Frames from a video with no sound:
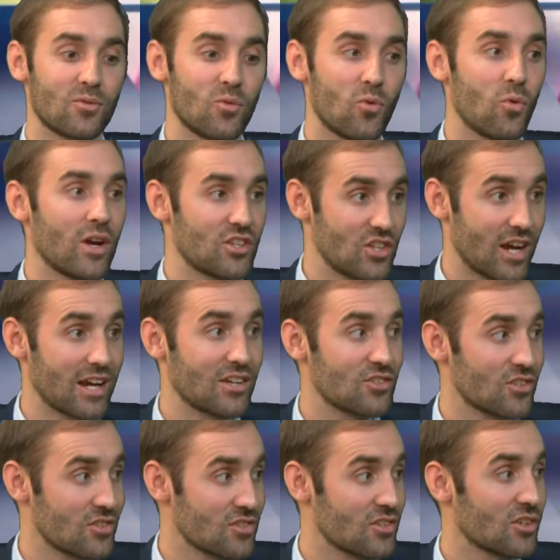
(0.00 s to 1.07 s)
which
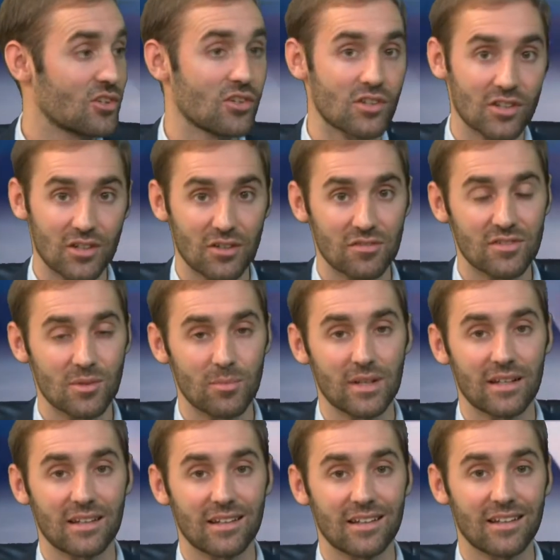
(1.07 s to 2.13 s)
agents are good enough to
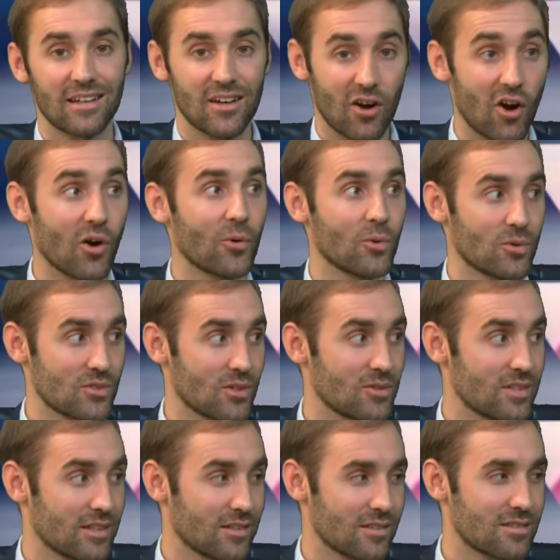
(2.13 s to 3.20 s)
be on
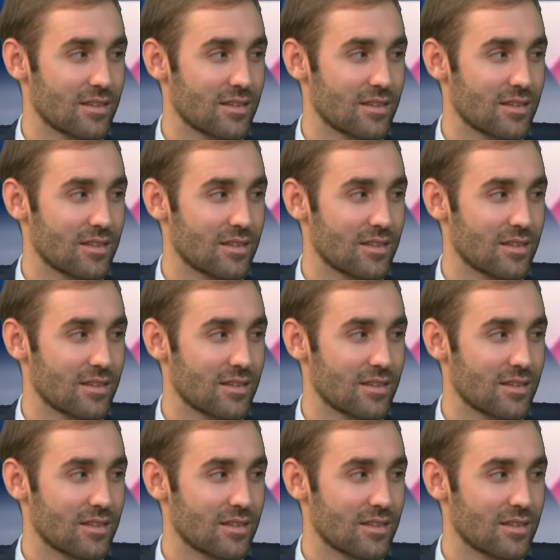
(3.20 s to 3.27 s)
AutoDeal.